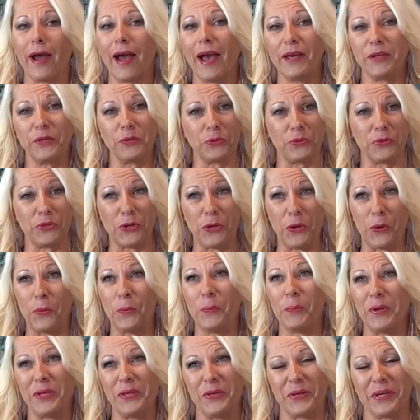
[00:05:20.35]
I don't know,
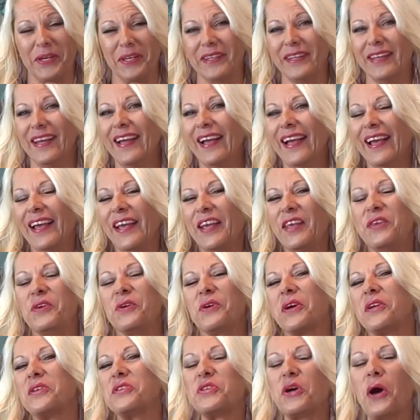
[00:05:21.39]
but you
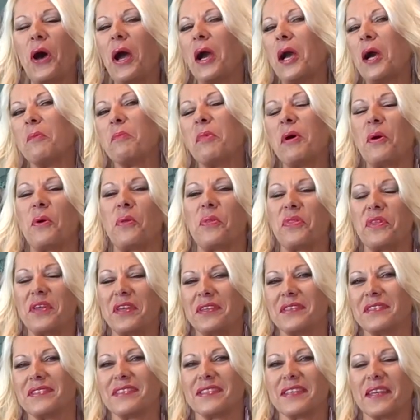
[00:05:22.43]
can talk about
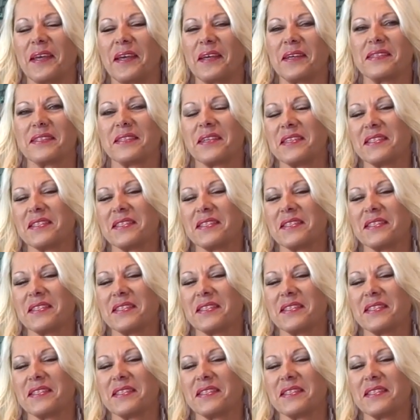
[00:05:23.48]
these things,